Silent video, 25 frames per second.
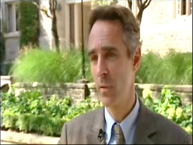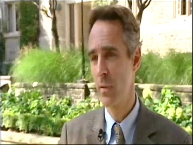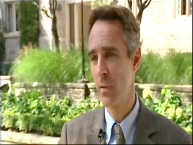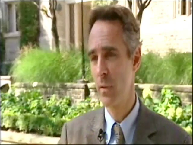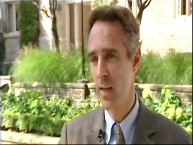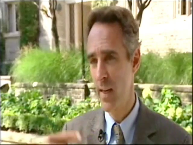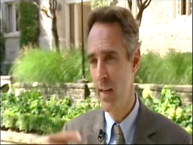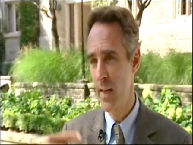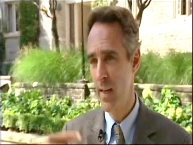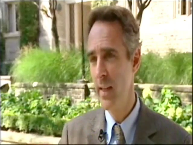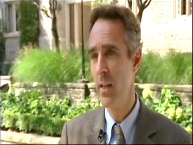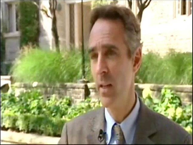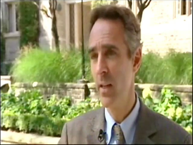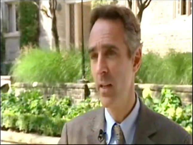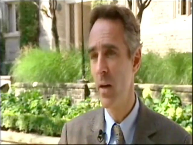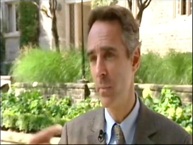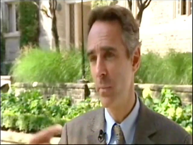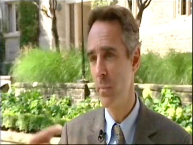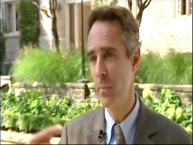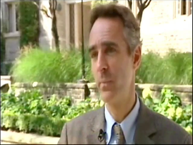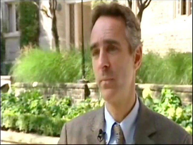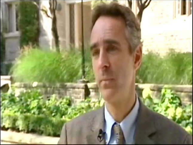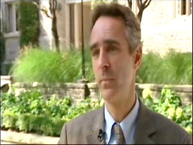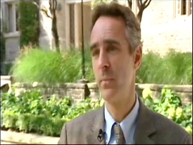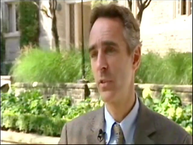clean
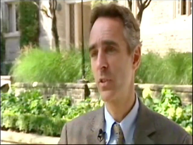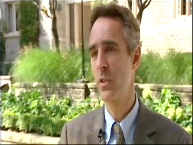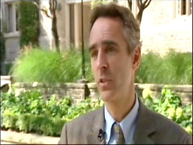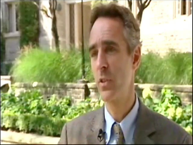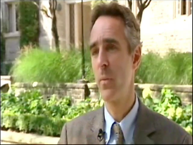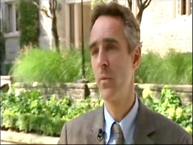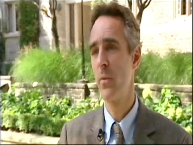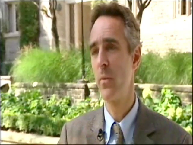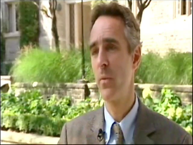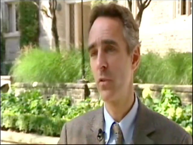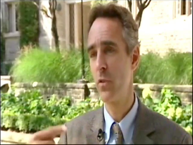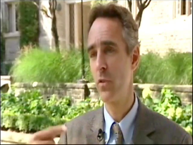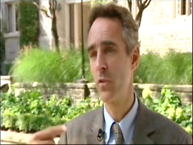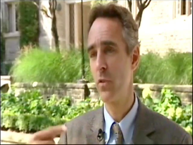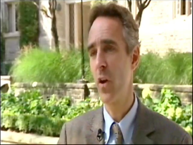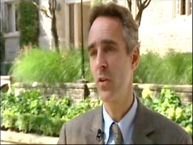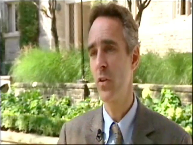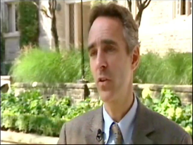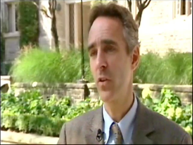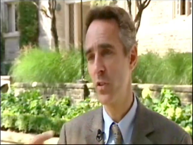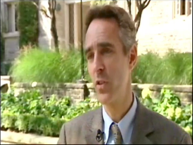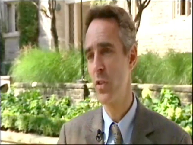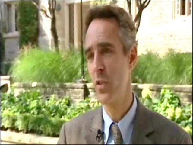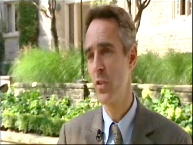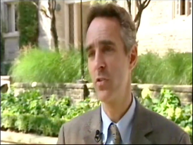up some of the
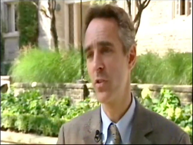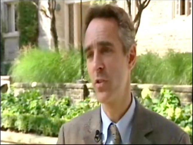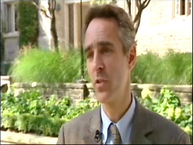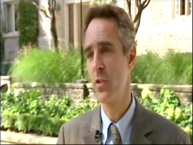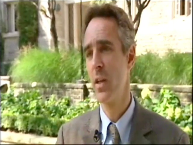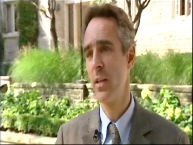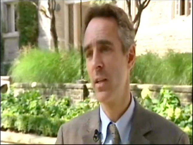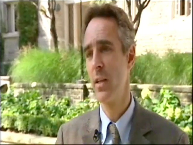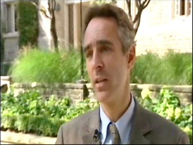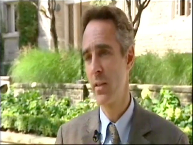toxins